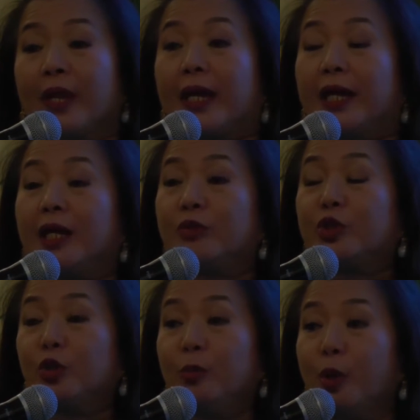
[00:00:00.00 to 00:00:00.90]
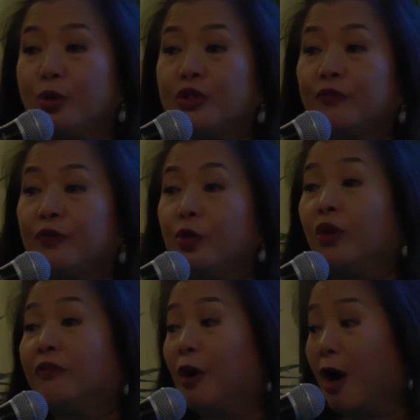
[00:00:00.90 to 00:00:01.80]
And I'm sure most of you who
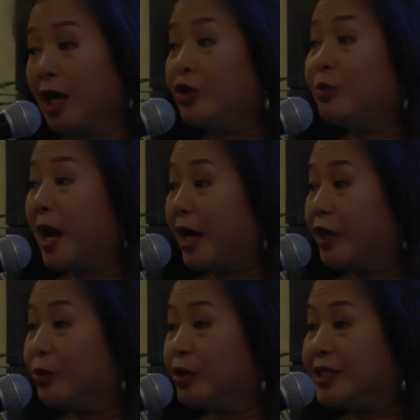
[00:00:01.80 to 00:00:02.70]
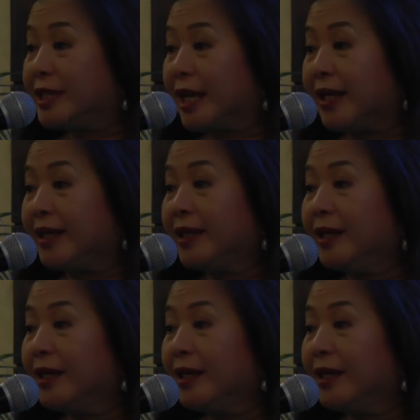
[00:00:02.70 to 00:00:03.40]
have gone to Baguio would say,